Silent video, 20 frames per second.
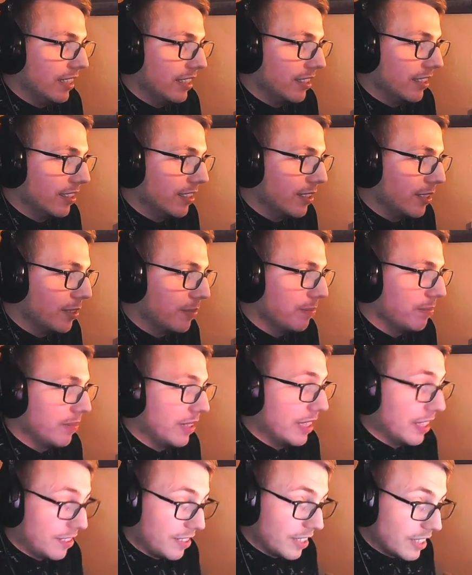And
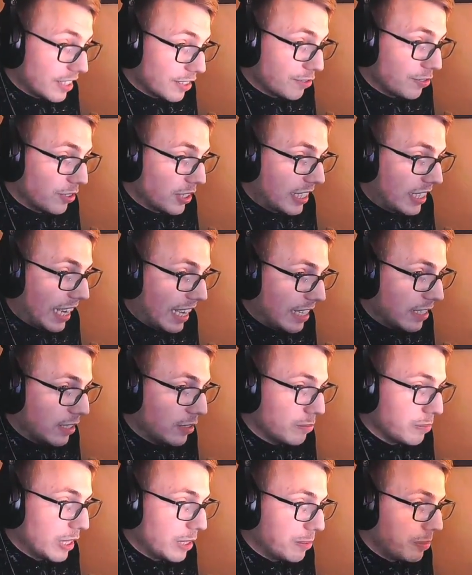I think if we can,
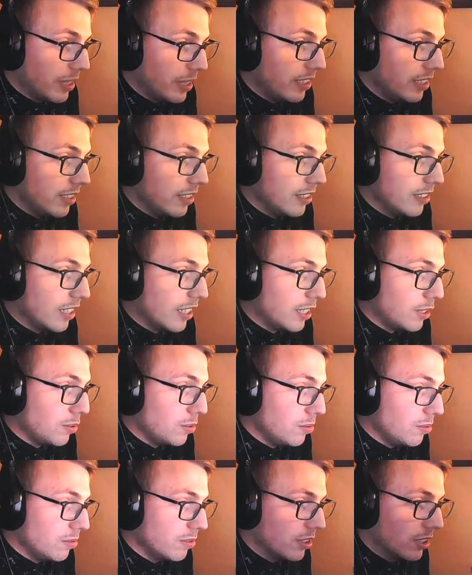maybe
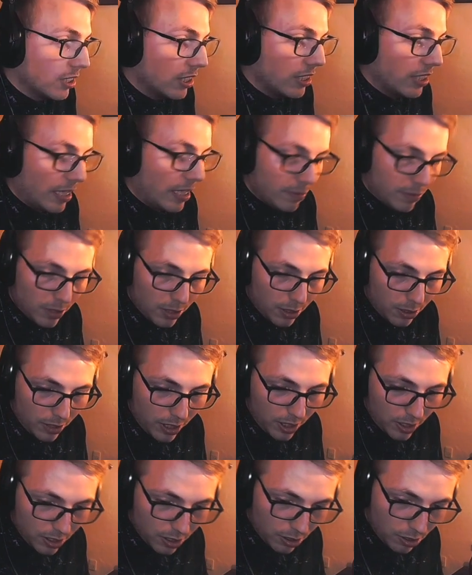now is the time for a
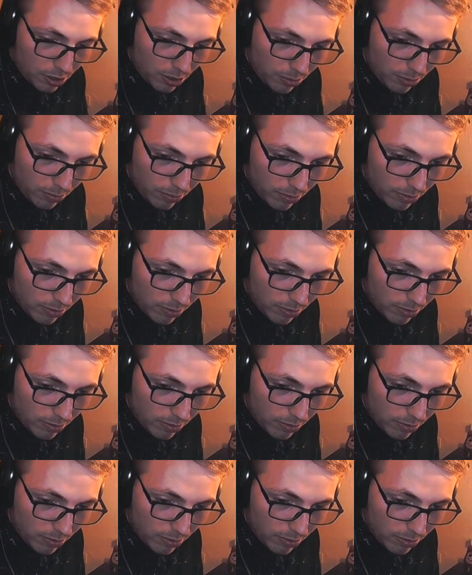donation or two.